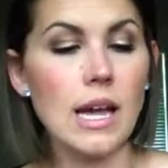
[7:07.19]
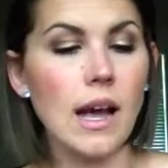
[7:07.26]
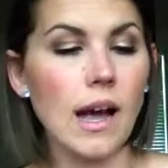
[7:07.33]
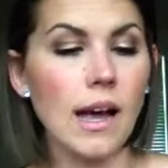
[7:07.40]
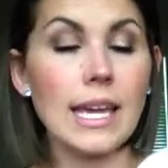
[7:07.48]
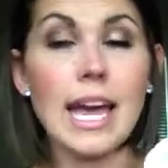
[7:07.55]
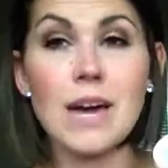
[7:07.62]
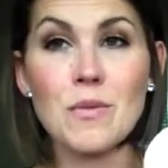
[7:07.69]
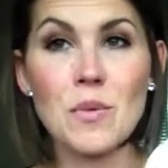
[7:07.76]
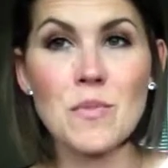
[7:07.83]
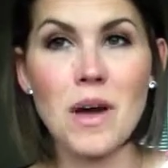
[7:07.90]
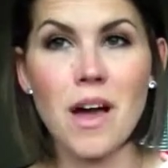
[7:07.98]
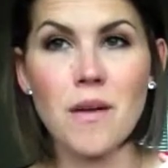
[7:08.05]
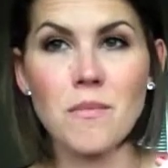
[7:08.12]
I am a
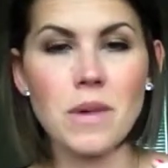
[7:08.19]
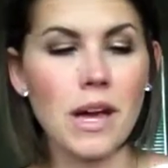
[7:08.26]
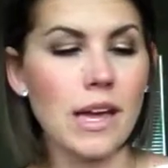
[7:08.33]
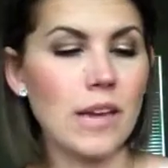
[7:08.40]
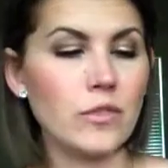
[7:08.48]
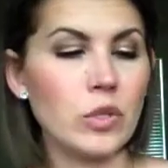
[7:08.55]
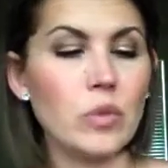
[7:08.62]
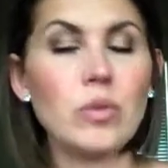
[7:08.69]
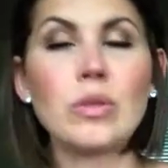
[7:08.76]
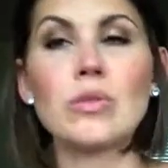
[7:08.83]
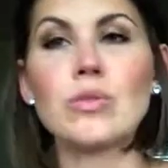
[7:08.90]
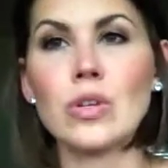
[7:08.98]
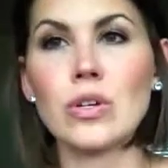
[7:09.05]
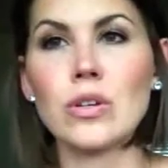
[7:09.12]
mom. I have 2
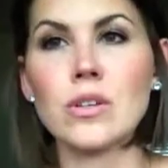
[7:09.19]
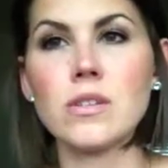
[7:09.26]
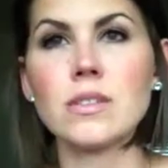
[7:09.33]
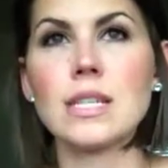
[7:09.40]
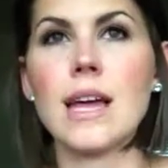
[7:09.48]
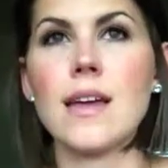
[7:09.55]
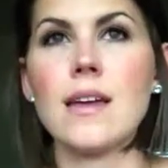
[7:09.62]
little girls,